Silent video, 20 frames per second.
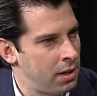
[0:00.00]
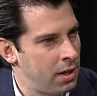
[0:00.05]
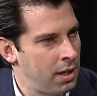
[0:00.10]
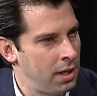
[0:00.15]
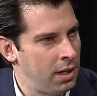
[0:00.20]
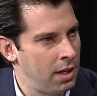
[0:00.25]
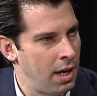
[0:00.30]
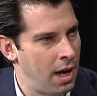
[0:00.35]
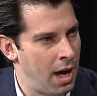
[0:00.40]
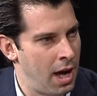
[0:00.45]

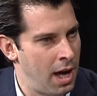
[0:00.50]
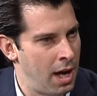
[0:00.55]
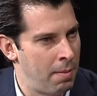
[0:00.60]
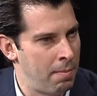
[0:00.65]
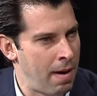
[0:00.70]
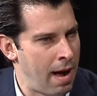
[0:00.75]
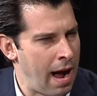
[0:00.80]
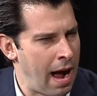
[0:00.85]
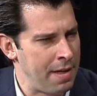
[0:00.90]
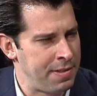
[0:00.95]

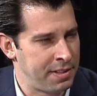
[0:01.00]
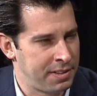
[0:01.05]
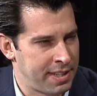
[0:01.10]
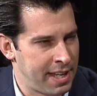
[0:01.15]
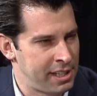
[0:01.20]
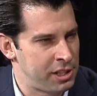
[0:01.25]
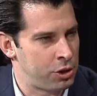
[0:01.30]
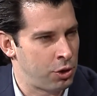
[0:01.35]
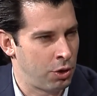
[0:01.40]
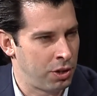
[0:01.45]
I think
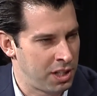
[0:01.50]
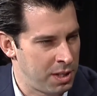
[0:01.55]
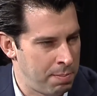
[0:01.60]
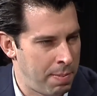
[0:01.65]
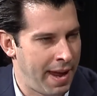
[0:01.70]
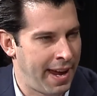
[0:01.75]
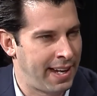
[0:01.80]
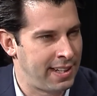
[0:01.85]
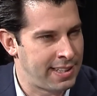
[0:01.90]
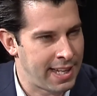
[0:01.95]
they certainly
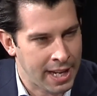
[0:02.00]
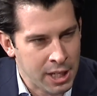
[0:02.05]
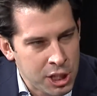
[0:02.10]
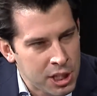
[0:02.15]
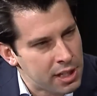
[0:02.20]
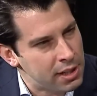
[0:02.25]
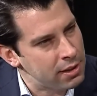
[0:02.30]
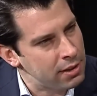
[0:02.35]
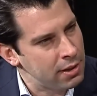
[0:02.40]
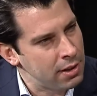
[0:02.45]
pay
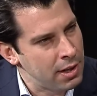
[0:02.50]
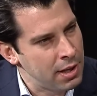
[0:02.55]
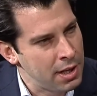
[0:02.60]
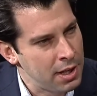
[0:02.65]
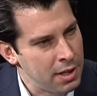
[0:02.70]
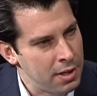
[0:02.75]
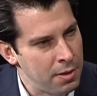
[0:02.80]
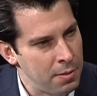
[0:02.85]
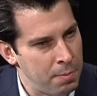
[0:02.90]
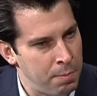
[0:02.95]
attention,
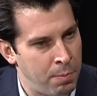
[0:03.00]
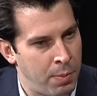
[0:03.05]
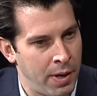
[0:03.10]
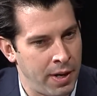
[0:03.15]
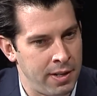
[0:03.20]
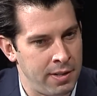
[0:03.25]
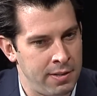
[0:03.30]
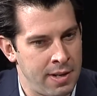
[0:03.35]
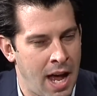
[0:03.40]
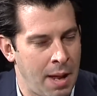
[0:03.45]

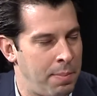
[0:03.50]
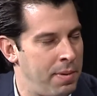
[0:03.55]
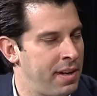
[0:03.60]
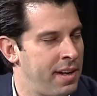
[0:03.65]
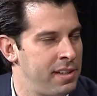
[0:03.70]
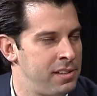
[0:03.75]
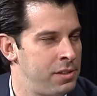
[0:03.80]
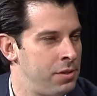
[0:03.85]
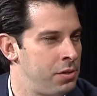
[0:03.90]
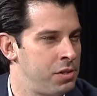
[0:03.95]
but not
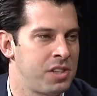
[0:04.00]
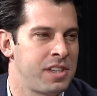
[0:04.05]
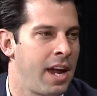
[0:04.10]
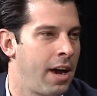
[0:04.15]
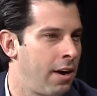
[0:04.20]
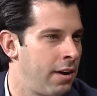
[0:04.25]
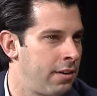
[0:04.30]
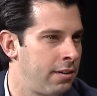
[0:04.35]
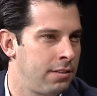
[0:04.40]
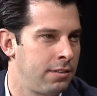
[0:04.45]
because they're
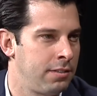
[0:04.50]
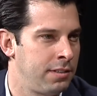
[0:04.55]
scared.